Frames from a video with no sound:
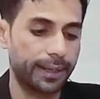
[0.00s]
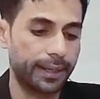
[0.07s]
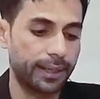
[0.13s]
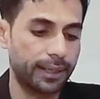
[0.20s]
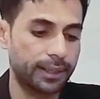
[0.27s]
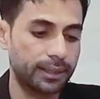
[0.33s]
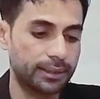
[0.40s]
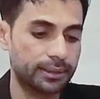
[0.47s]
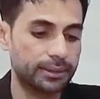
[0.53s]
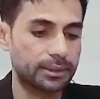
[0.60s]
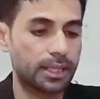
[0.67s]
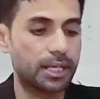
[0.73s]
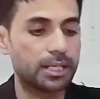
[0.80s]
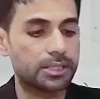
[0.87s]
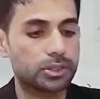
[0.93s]

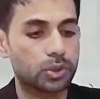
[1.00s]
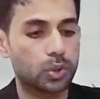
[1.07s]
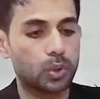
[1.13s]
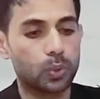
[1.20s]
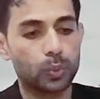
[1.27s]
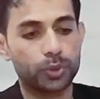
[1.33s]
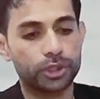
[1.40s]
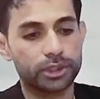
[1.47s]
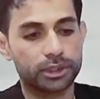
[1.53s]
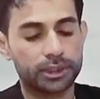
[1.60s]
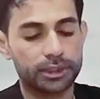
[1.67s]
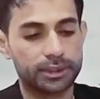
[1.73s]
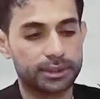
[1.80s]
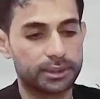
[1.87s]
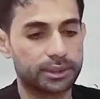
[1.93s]
And also we
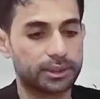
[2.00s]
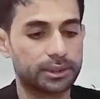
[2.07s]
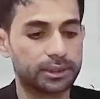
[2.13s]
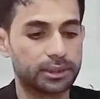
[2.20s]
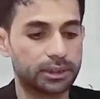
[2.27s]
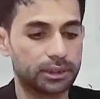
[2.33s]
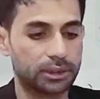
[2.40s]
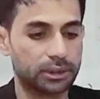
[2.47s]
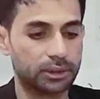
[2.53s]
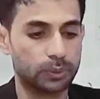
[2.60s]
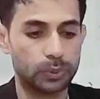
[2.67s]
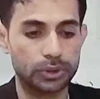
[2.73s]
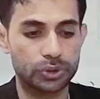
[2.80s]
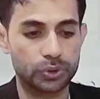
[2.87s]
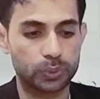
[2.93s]
need
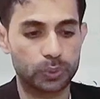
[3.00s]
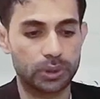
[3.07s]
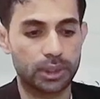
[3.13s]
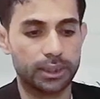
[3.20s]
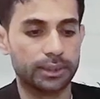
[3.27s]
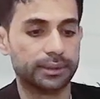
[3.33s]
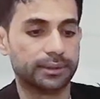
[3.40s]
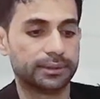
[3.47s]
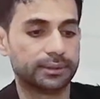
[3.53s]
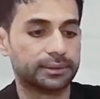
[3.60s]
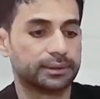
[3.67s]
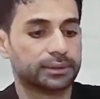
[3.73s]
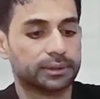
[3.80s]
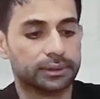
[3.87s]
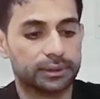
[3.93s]
what you call,
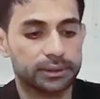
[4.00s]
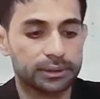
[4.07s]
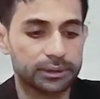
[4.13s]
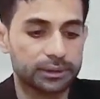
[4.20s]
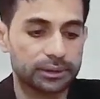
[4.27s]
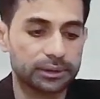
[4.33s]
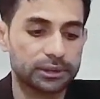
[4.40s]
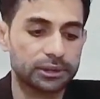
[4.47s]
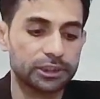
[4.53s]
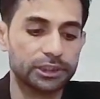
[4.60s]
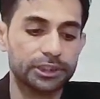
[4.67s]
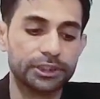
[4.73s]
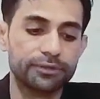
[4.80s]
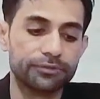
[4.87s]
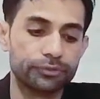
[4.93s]

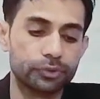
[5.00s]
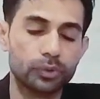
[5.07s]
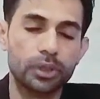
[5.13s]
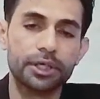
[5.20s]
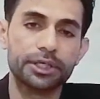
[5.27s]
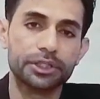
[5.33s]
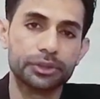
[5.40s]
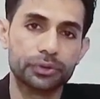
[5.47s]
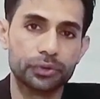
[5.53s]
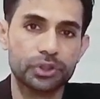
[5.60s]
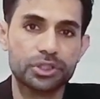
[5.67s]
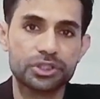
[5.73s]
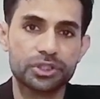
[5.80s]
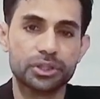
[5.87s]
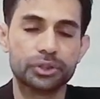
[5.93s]
if you are
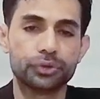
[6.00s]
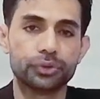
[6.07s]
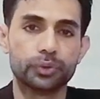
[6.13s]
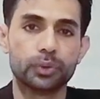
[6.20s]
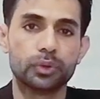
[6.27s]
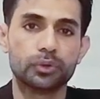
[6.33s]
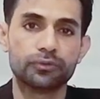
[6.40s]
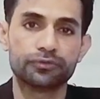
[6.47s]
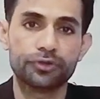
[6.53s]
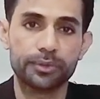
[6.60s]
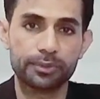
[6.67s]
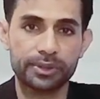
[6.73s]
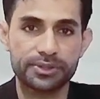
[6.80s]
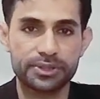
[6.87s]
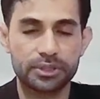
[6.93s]
Indonesian, your
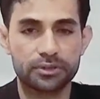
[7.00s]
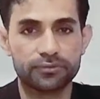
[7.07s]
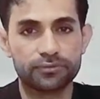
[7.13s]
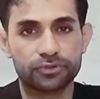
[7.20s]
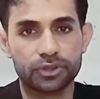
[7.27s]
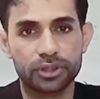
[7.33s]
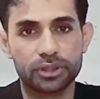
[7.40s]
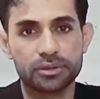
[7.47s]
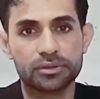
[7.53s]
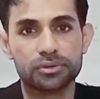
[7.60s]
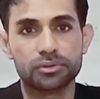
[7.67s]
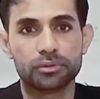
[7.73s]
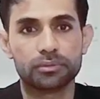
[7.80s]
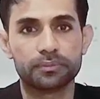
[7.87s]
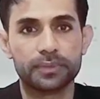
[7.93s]
family
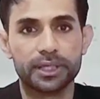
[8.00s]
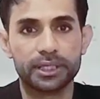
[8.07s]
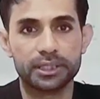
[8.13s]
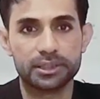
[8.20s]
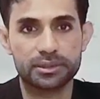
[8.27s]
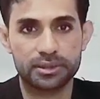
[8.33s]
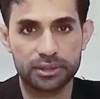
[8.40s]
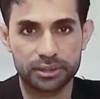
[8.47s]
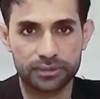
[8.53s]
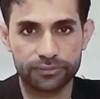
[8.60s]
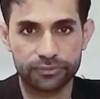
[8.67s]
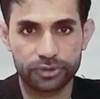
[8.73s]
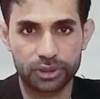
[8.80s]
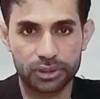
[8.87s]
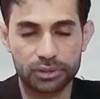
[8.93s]
certificate, your marriage
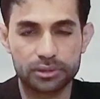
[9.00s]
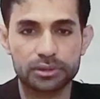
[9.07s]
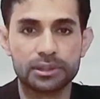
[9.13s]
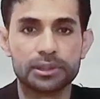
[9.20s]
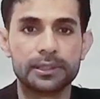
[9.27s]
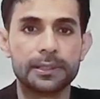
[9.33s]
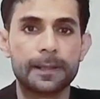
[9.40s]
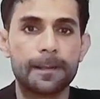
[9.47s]
certificate,